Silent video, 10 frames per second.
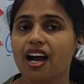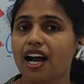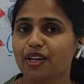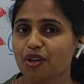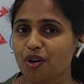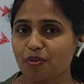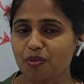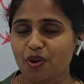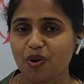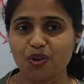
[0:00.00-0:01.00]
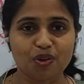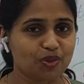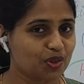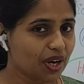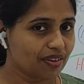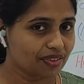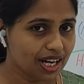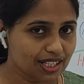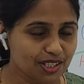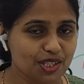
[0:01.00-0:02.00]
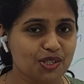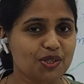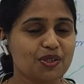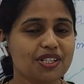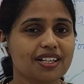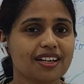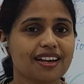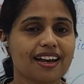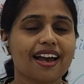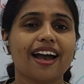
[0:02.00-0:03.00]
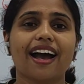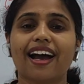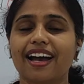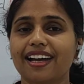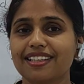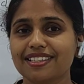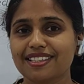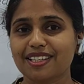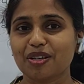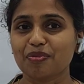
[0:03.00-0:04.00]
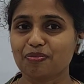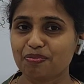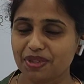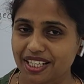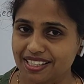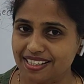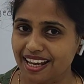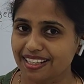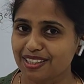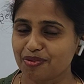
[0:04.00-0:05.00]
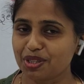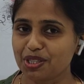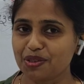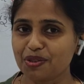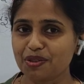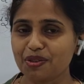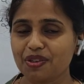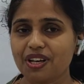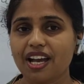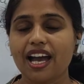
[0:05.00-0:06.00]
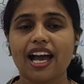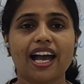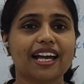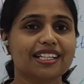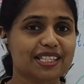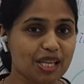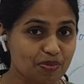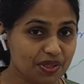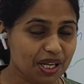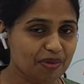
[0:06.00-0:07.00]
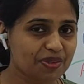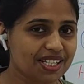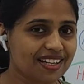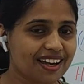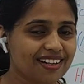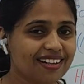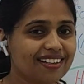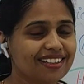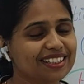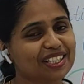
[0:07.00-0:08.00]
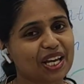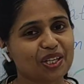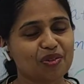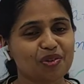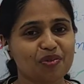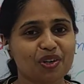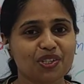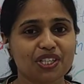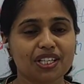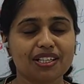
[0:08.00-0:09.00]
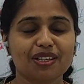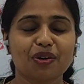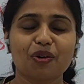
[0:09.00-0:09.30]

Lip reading: I hope all of you have understood, and please like the video and subscribe the channel. Thank you for watching.